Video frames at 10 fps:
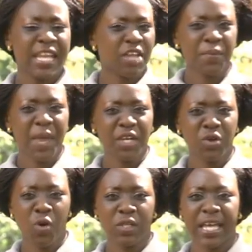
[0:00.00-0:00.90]
Now, the main
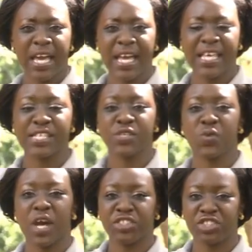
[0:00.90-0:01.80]
goal here is
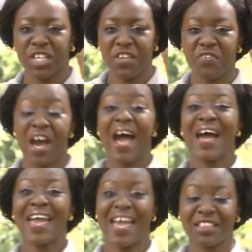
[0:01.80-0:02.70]
to achieve a
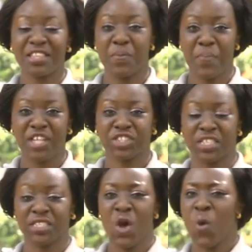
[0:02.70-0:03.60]
healthy
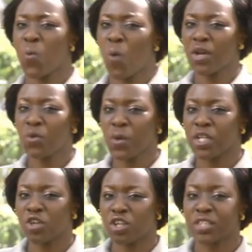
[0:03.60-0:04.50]
patient, one who
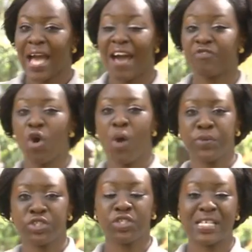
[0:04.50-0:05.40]
will not have
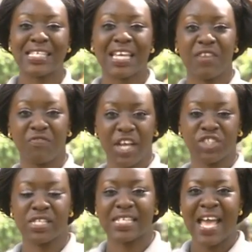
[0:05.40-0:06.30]
opportunistic
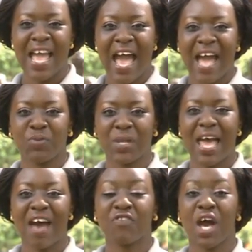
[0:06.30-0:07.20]
infections and will
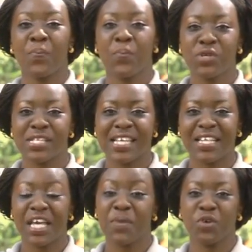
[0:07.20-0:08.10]
have a
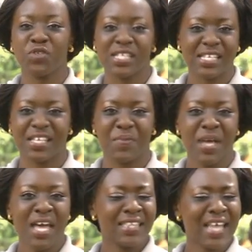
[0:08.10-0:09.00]
boosted immune system.
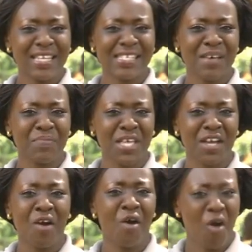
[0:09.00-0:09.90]
That is
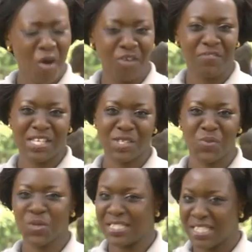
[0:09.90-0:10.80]
something all of us
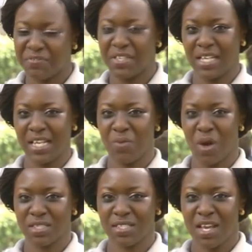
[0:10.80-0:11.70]
would definitely
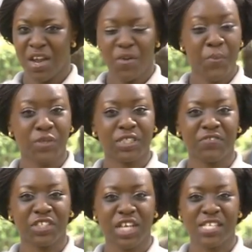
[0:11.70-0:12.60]
want. Reporting
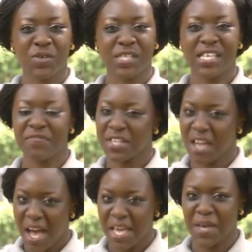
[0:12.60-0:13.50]
for JSO at 7,
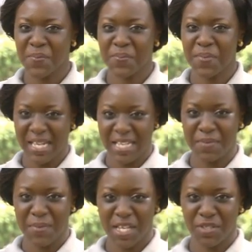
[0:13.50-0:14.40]
I am
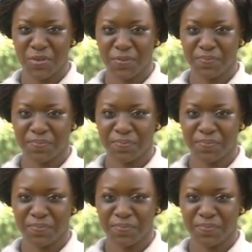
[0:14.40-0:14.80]
Meline Myendo.